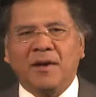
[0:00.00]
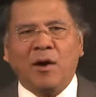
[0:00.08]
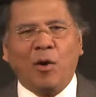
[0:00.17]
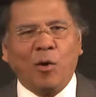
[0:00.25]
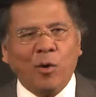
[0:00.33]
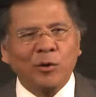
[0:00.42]

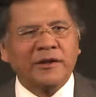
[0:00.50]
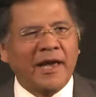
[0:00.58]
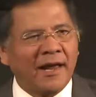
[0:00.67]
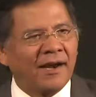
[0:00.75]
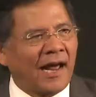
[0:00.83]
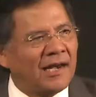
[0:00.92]

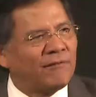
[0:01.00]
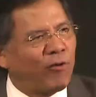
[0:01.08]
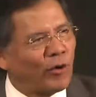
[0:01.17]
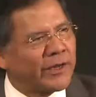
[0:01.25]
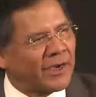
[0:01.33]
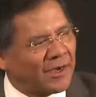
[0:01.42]
Hotel
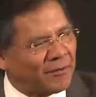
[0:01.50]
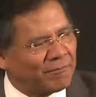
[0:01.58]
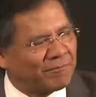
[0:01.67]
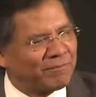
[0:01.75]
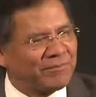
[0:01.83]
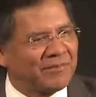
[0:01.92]
California.
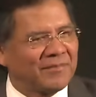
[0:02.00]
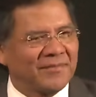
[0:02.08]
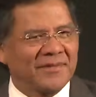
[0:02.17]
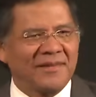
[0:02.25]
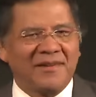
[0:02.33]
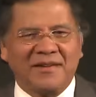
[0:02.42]

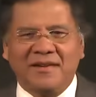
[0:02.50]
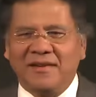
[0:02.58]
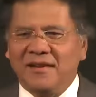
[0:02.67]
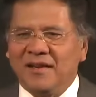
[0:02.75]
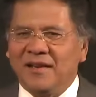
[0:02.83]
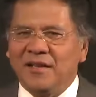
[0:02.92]

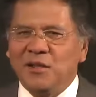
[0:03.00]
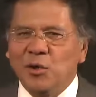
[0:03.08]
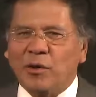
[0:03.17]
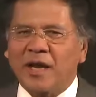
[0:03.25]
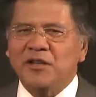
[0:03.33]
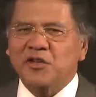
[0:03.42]
You
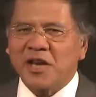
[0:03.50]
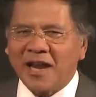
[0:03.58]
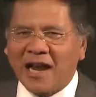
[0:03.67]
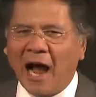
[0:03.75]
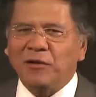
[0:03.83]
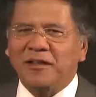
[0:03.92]
can
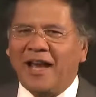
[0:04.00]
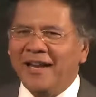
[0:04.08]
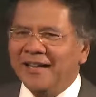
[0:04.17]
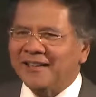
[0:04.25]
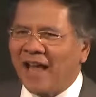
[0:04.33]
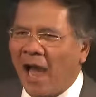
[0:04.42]
check out
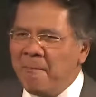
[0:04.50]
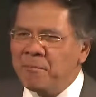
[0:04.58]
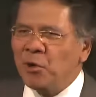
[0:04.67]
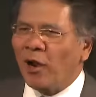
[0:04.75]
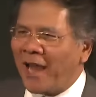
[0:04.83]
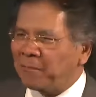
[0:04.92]
anytime
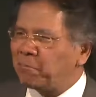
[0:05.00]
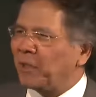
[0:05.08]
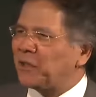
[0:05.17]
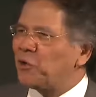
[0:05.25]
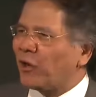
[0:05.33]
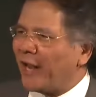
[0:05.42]
you like,
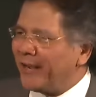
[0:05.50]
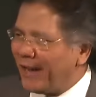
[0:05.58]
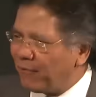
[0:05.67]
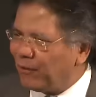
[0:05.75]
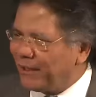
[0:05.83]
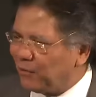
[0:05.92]
but you can
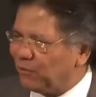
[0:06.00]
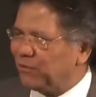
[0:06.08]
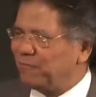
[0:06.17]
never leave.